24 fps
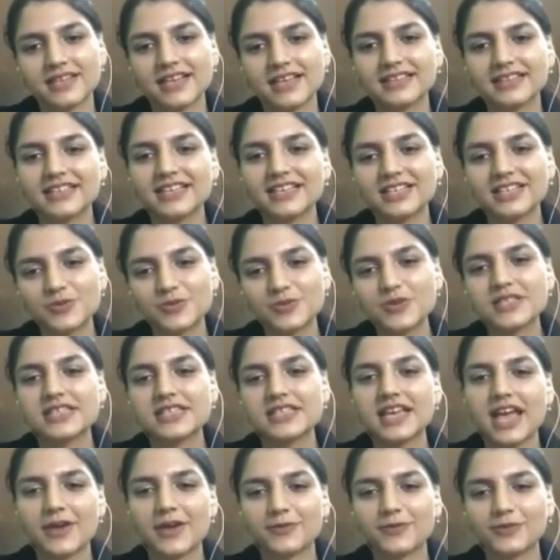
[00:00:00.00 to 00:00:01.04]
I think it
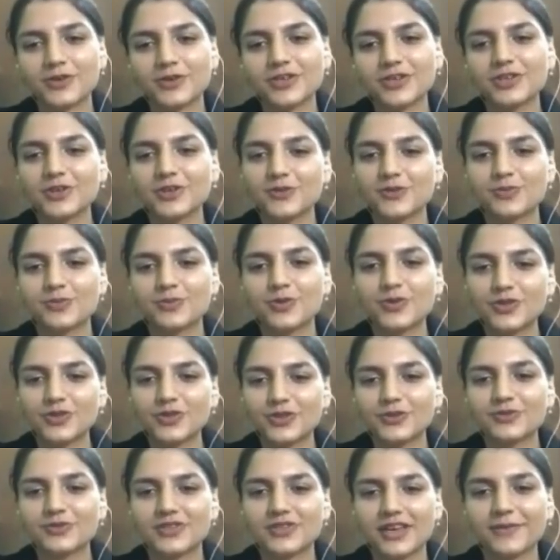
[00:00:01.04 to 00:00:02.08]
was the effort of both
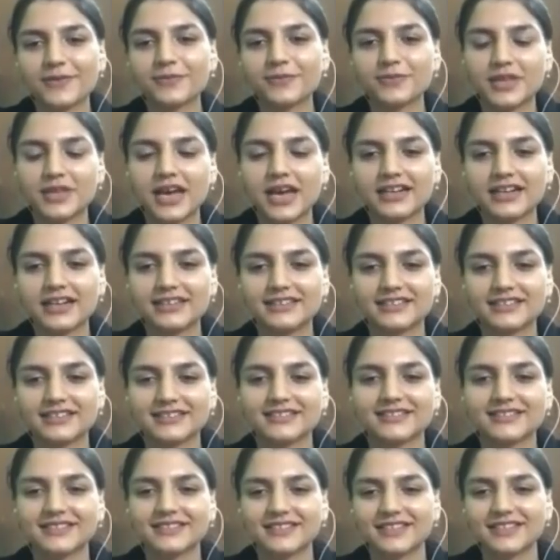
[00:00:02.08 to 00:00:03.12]
of them that
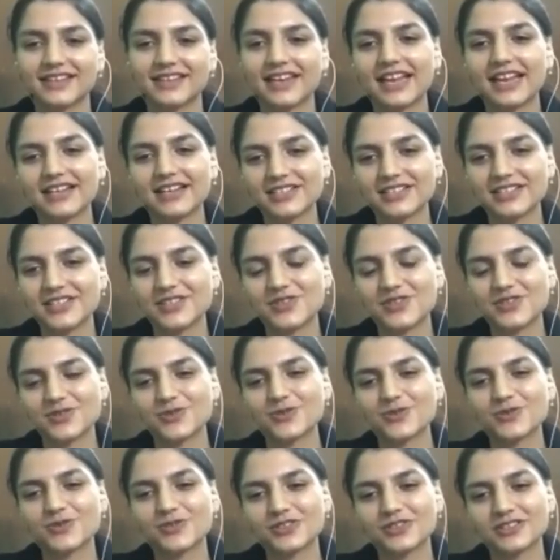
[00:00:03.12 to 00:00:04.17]
led us
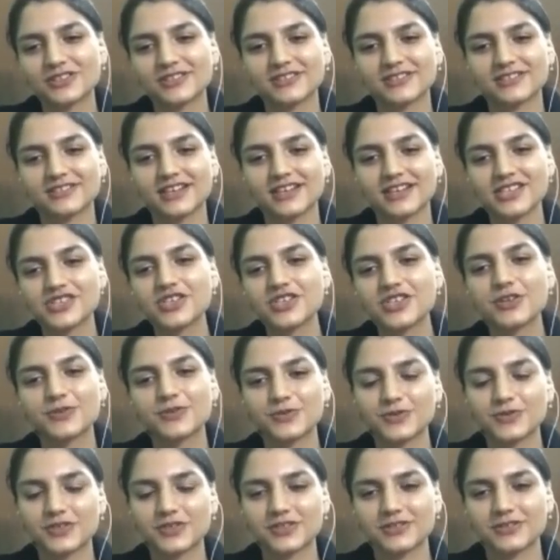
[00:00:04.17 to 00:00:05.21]
to
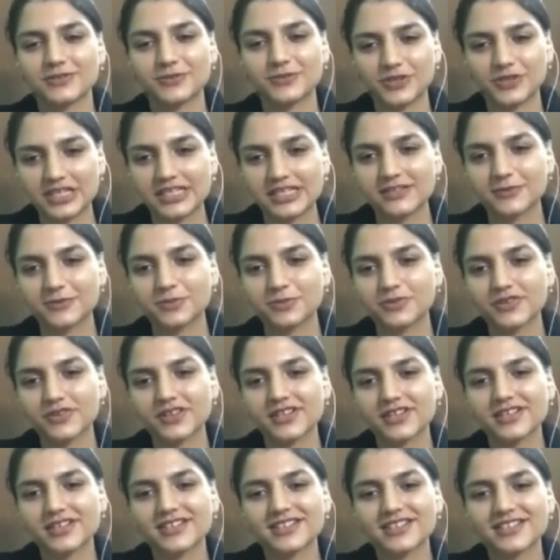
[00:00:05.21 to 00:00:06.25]
achieve freedom.
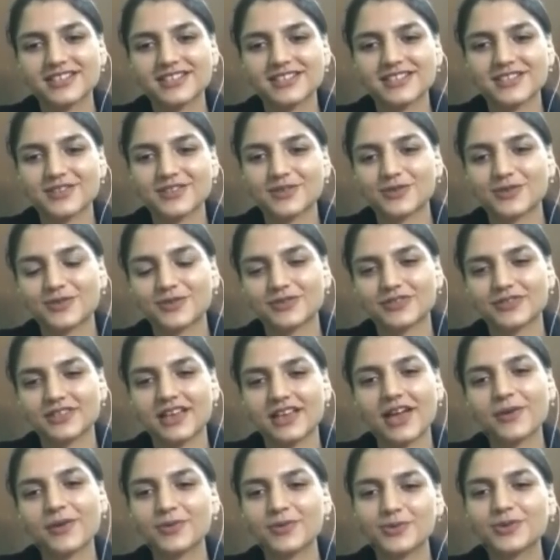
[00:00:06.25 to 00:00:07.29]
So
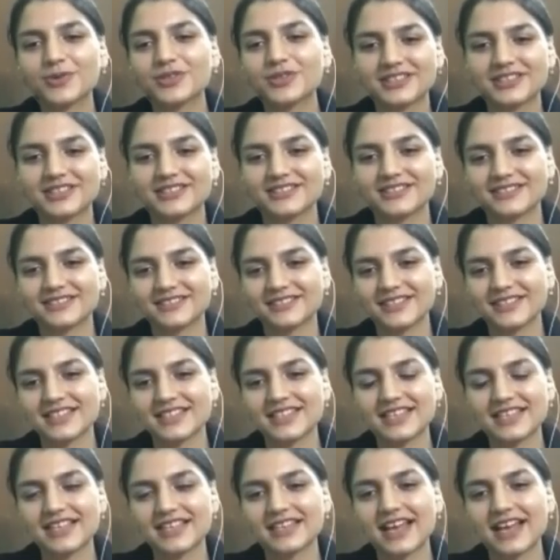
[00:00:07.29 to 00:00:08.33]
I won't
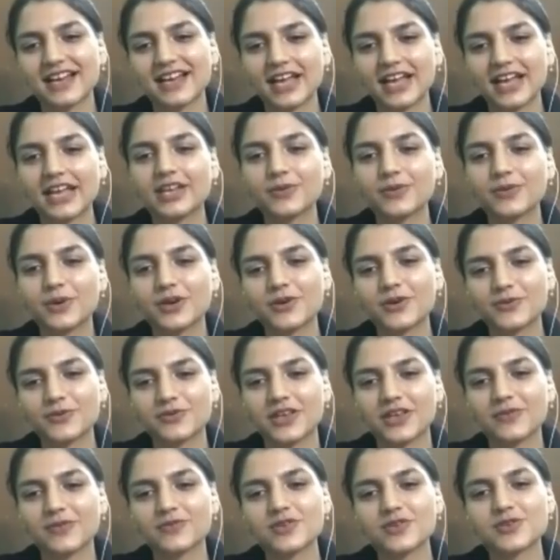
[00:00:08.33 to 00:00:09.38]
say that any one
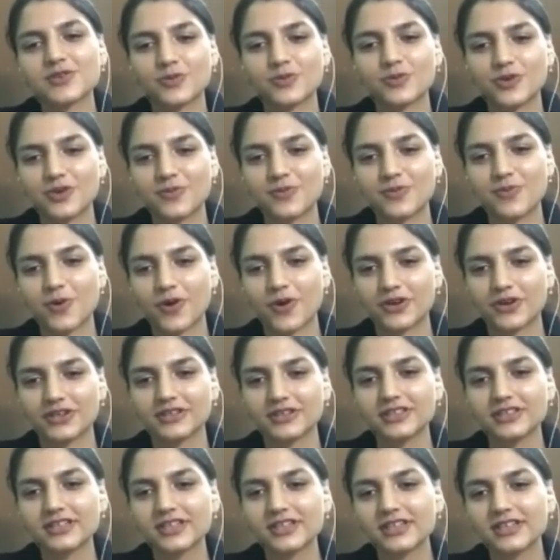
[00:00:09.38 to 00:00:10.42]
of them was more
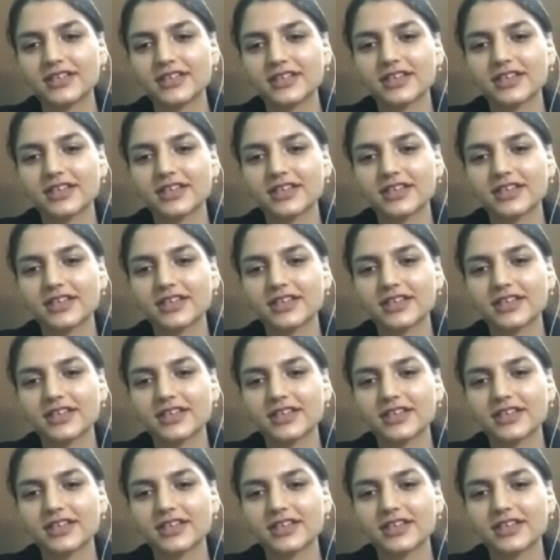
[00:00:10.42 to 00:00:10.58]
important.